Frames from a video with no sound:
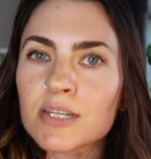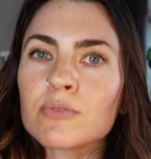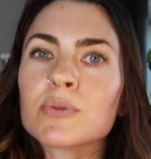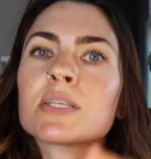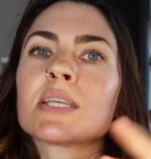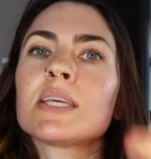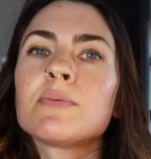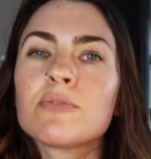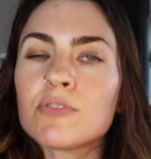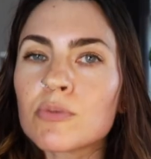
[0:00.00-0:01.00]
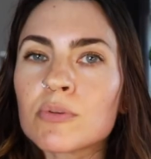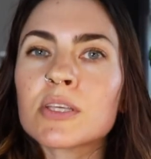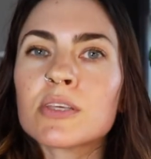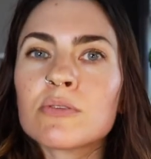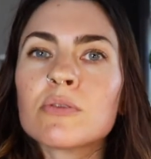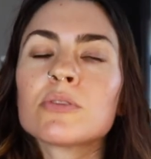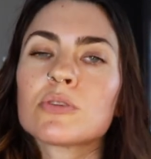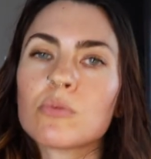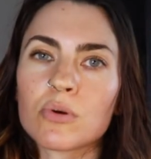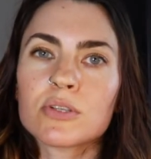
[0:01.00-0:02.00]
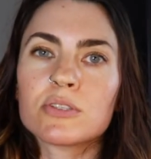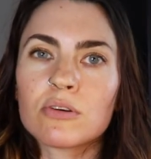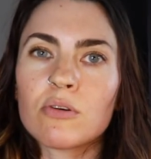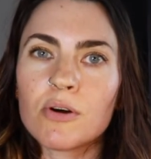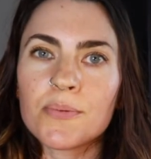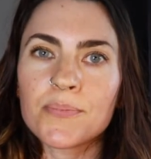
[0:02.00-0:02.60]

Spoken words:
are what's gonna keep fueling you towards your goal.